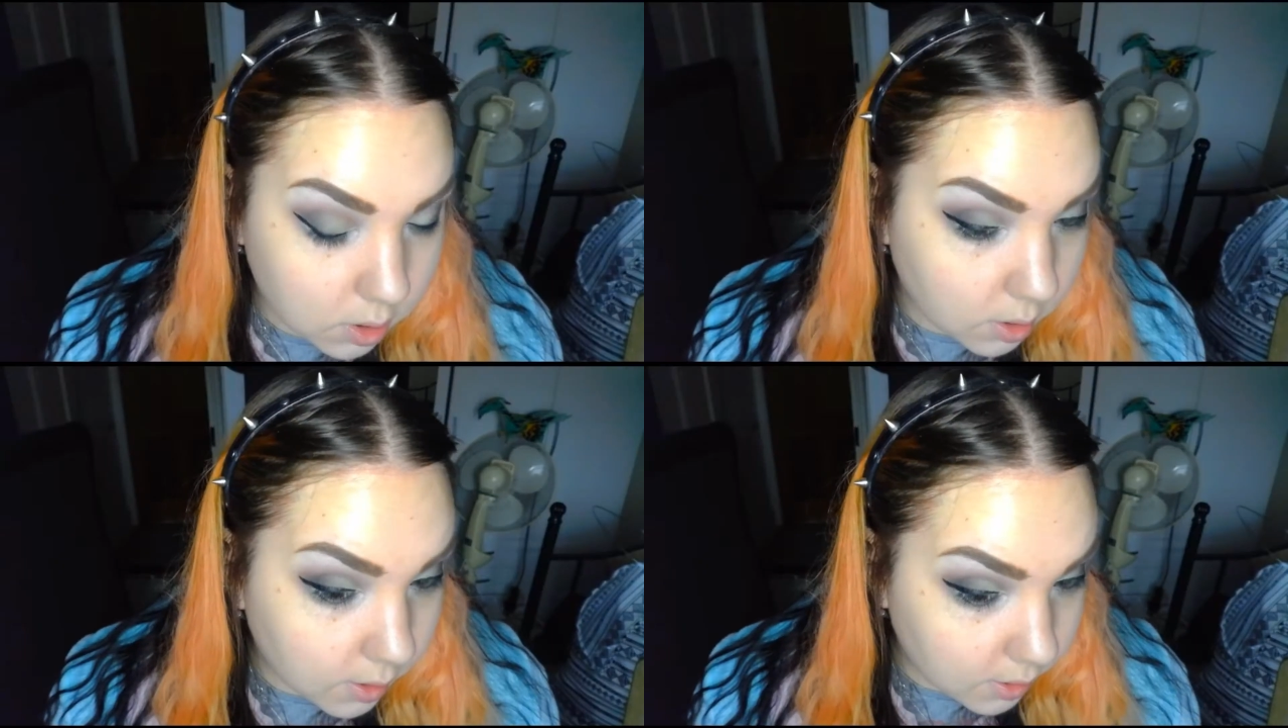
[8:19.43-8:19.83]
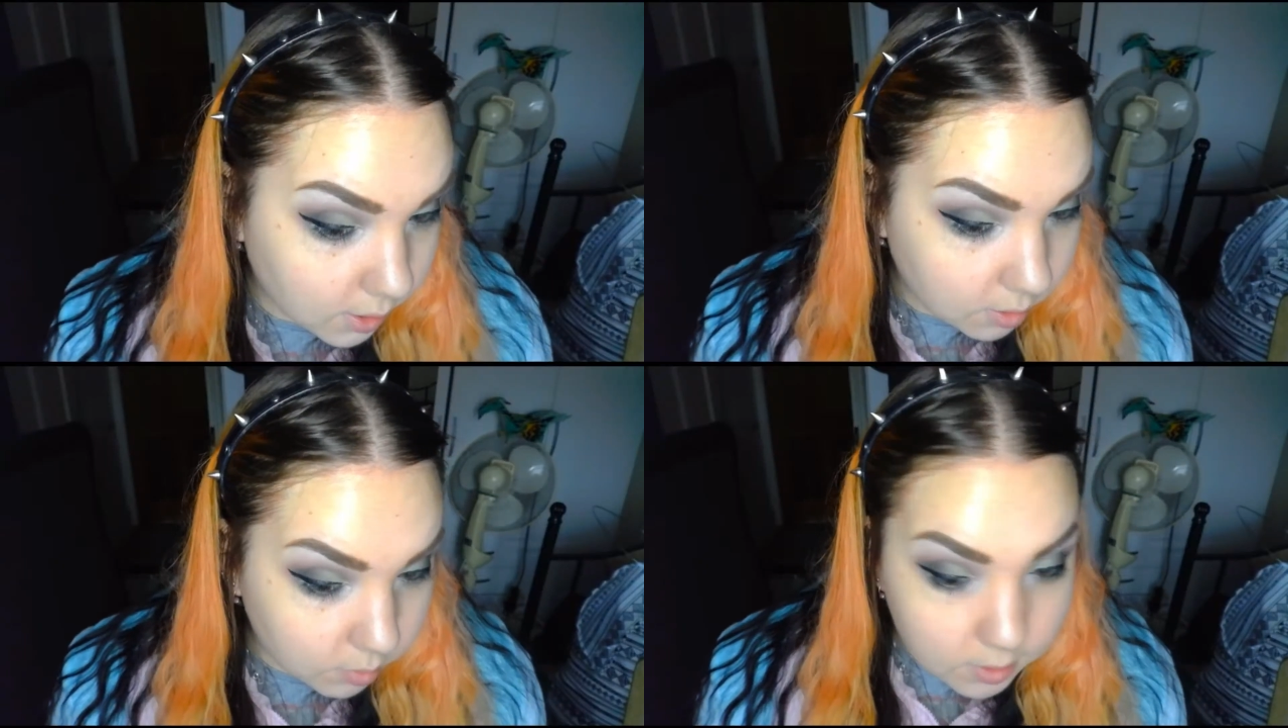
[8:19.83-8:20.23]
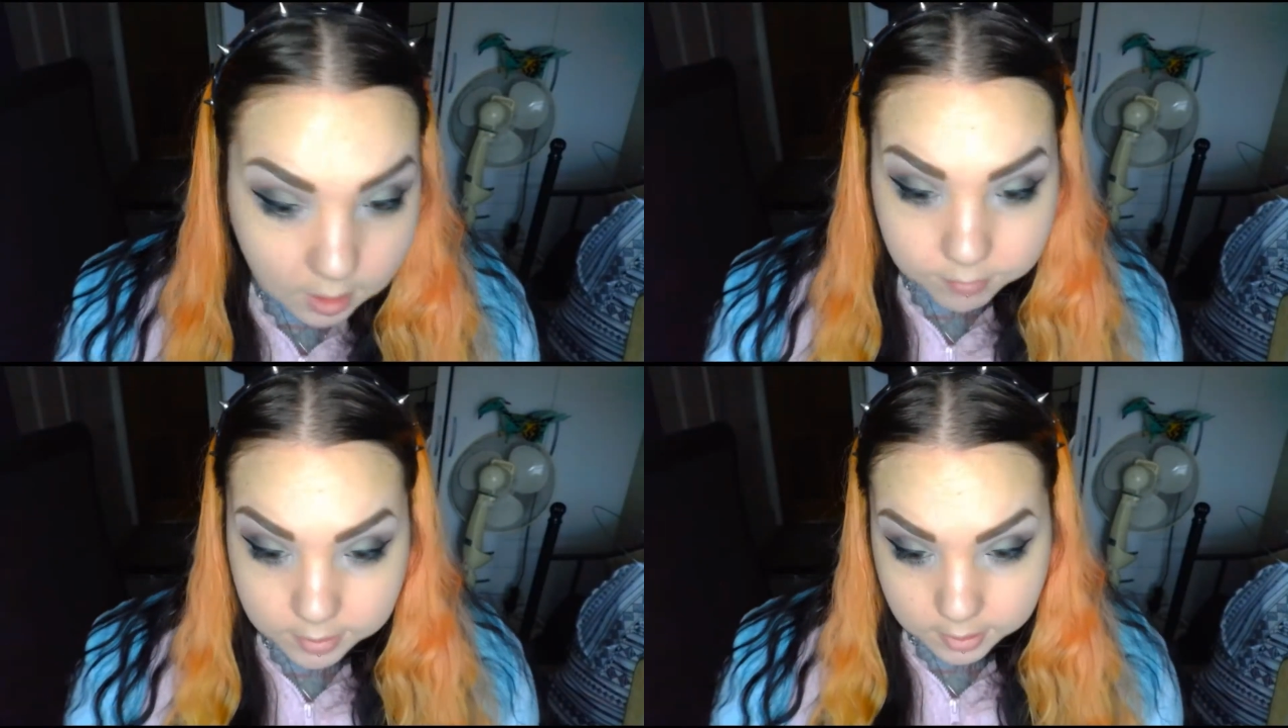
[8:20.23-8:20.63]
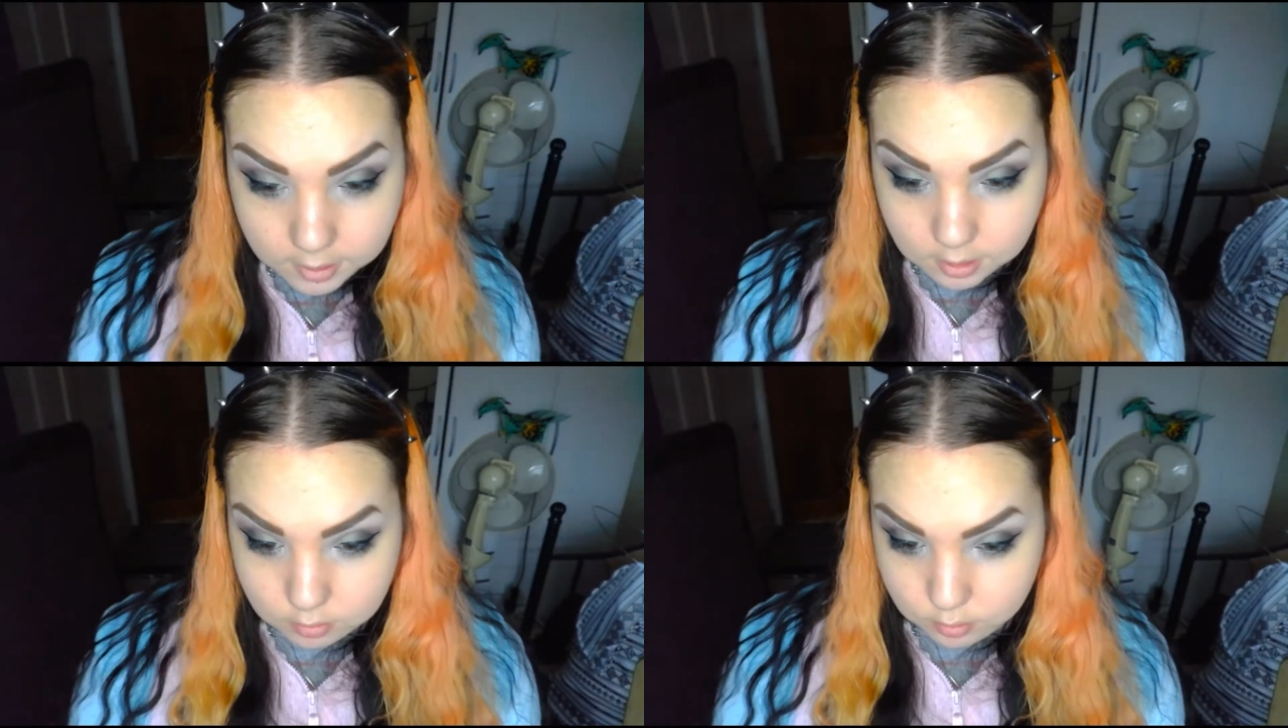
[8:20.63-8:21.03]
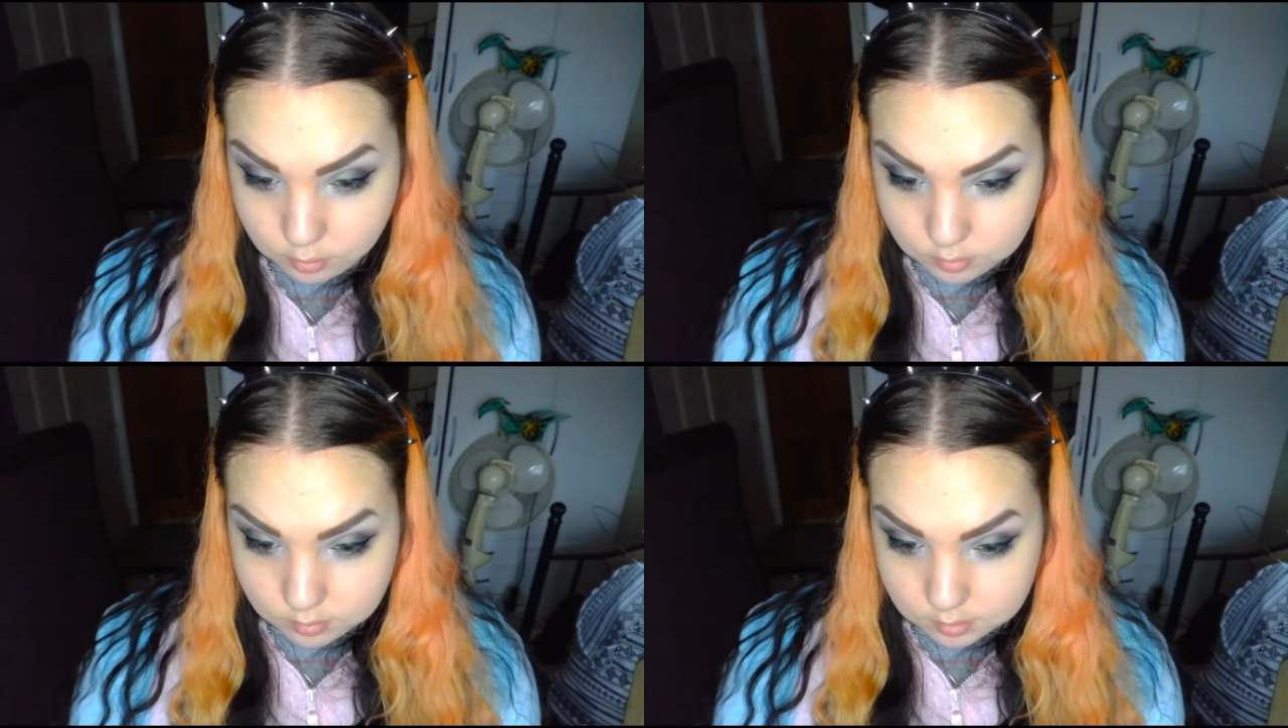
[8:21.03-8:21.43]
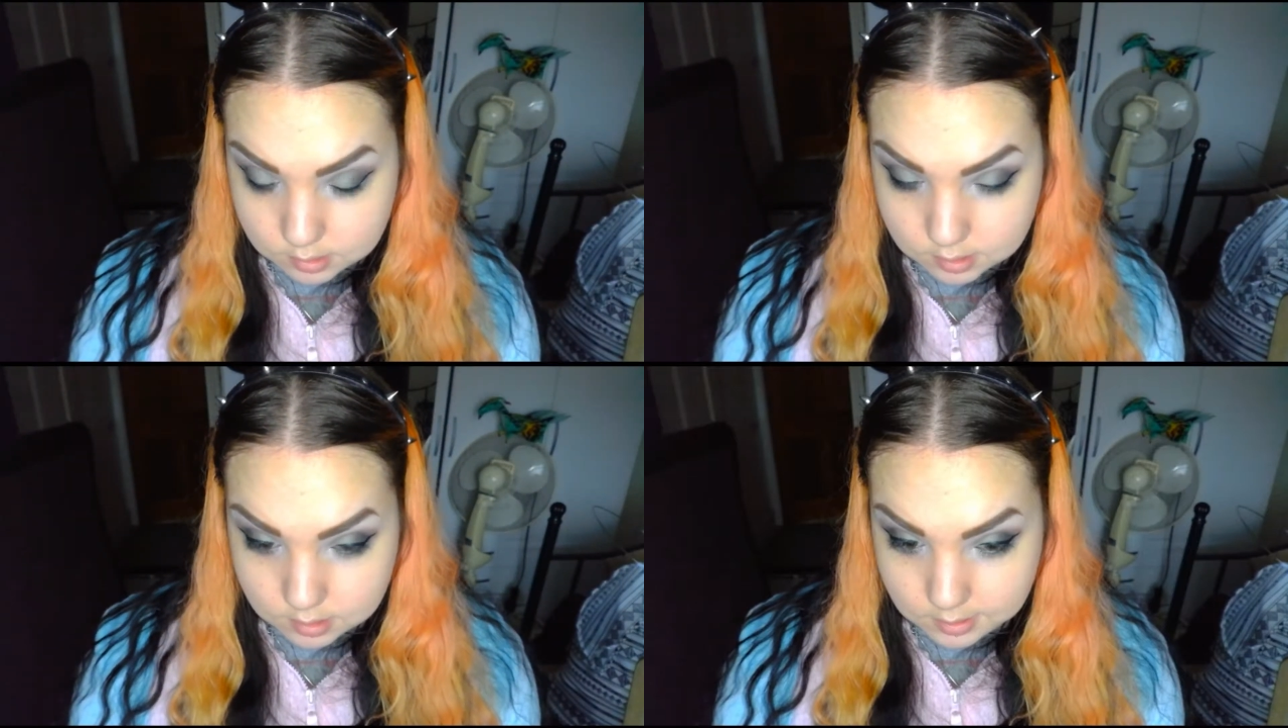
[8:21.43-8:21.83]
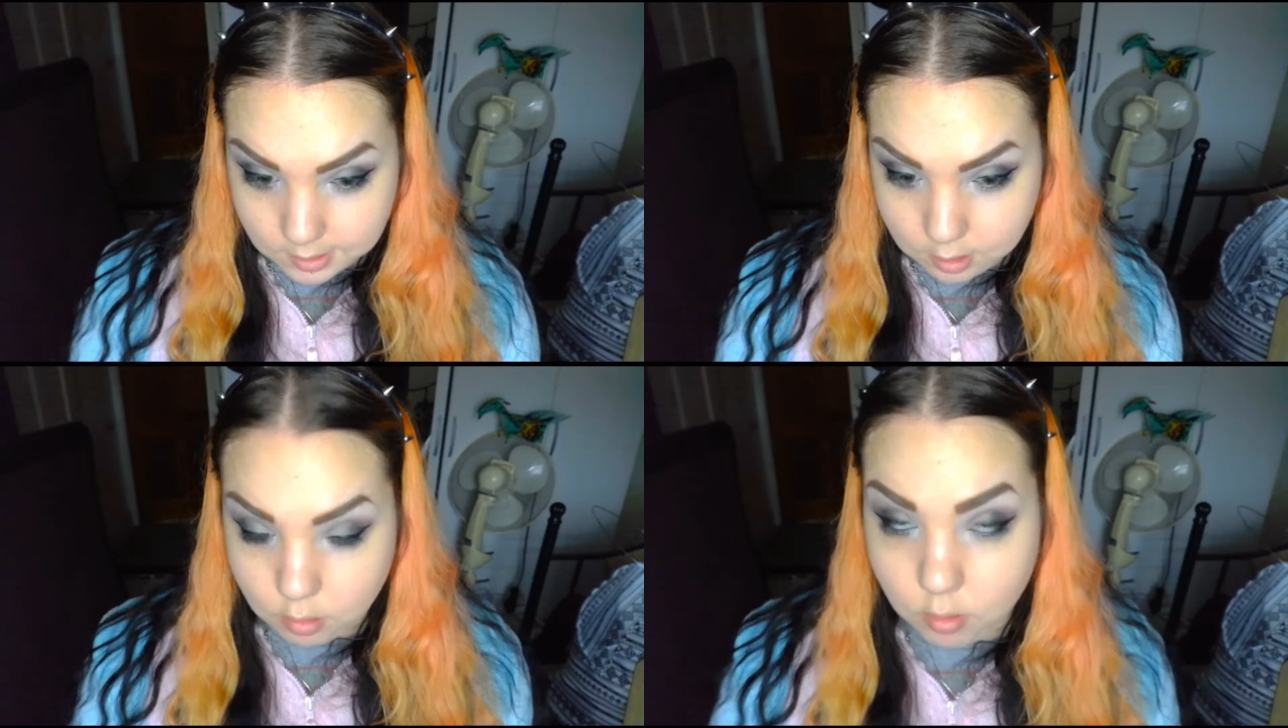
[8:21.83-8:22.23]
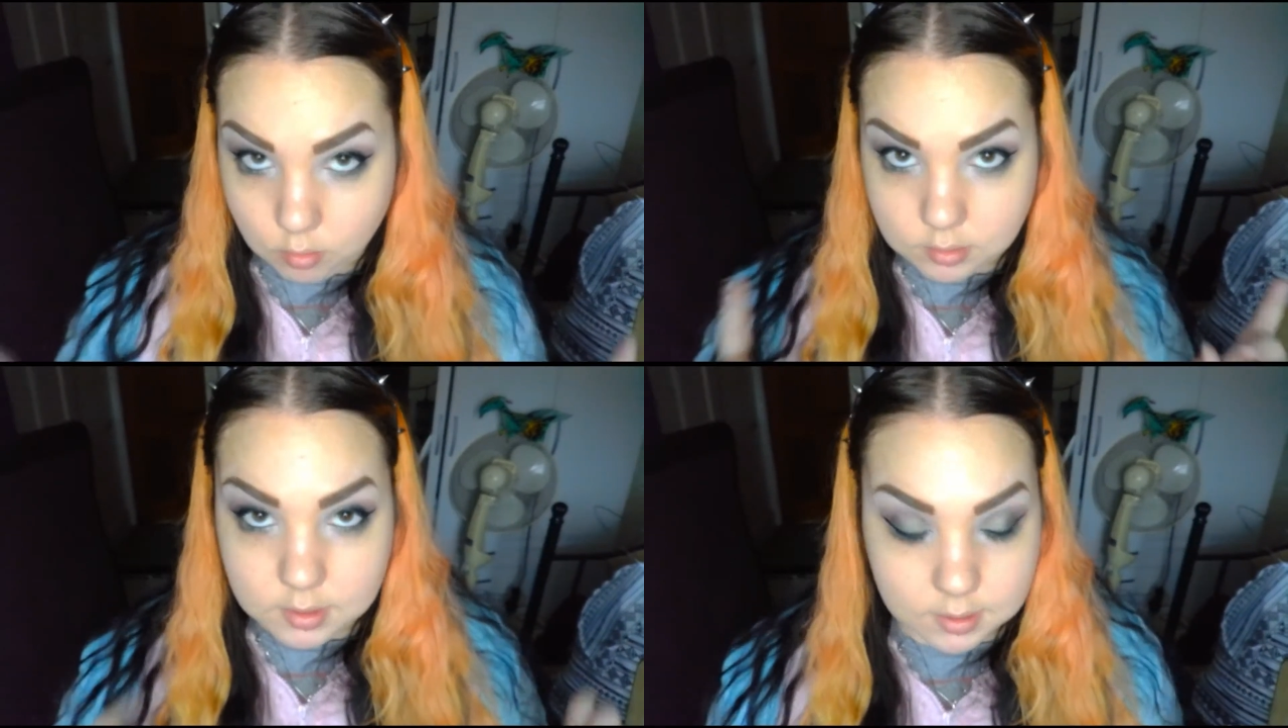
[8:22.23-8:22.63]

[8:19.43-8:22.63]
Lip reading: I think we definitely need to use the gold.